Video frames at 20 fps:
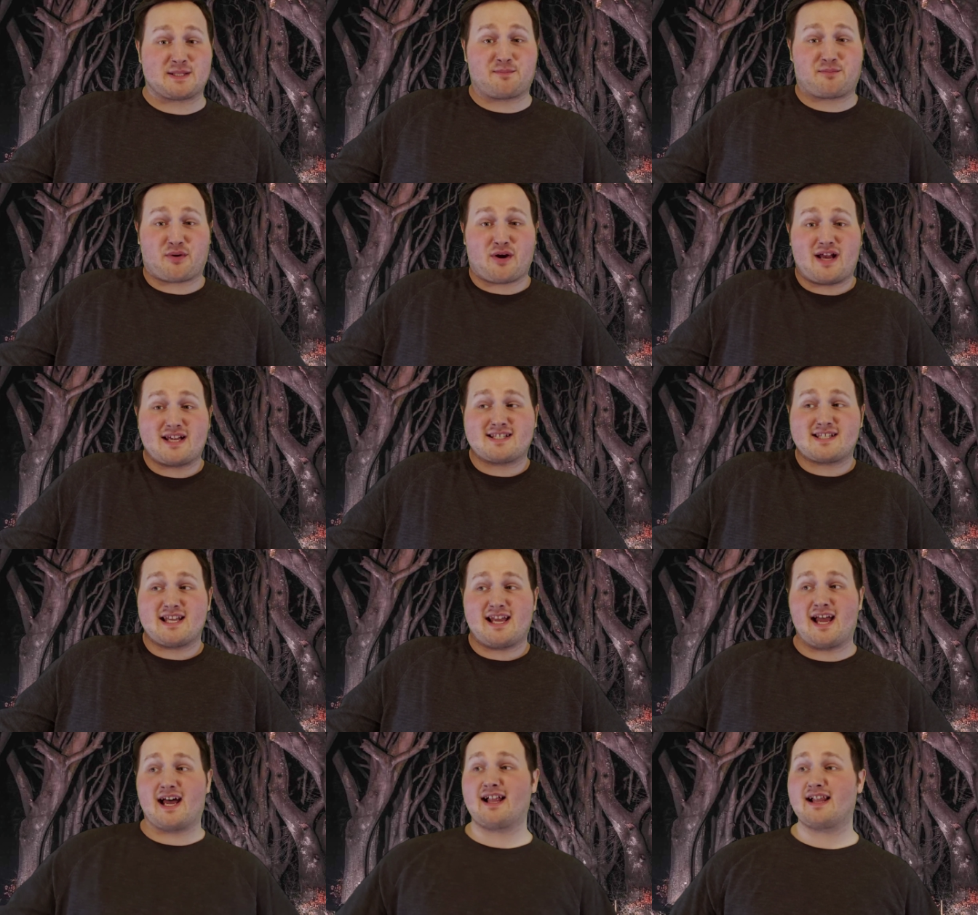
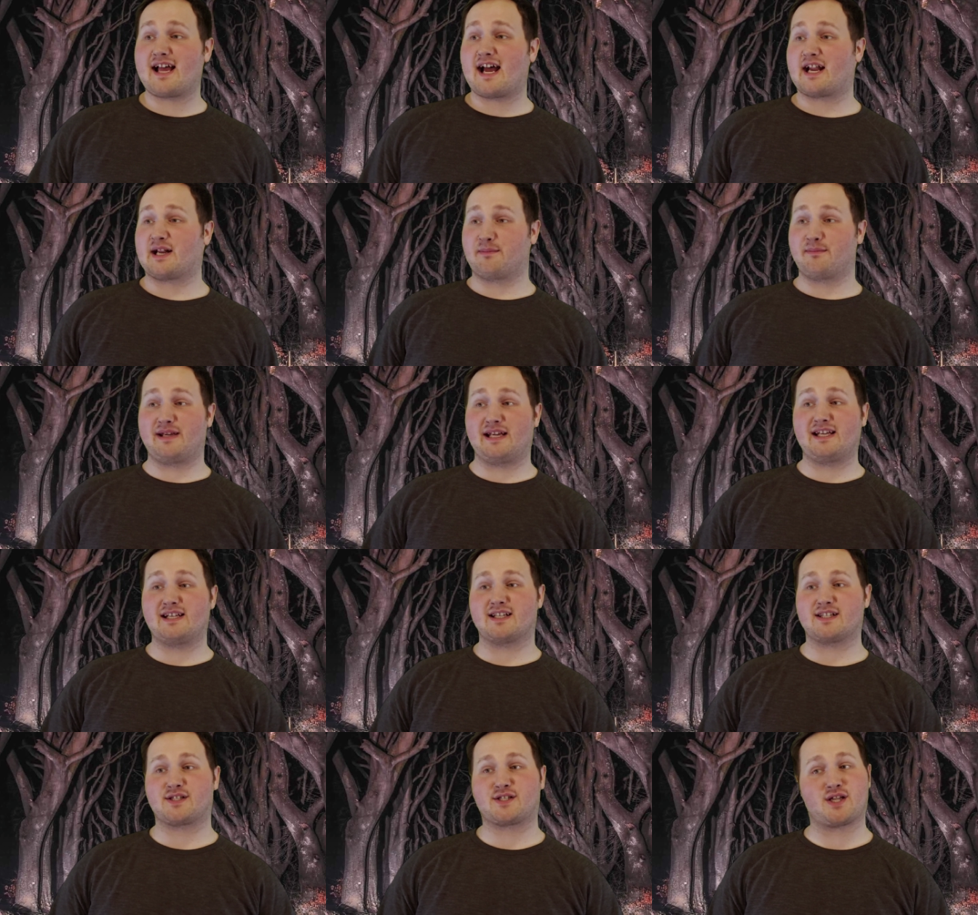surprised the hell out of
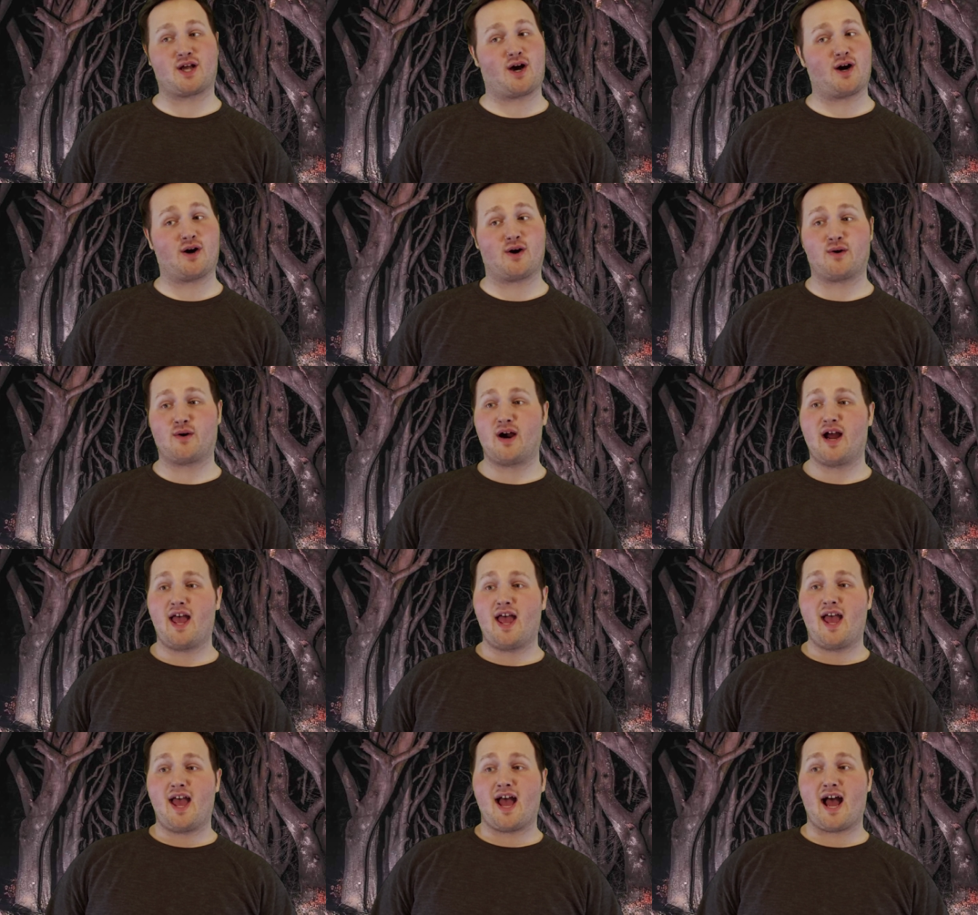me. So